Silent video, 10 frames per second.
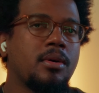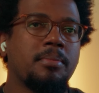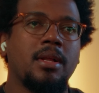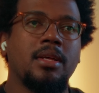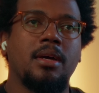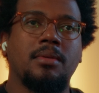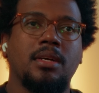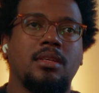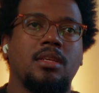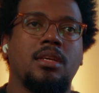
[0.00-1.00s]
I probably got them
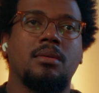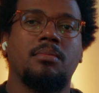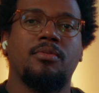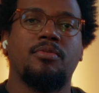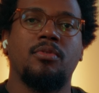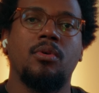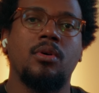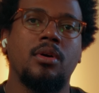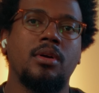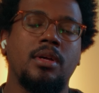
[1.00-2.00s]
like a year before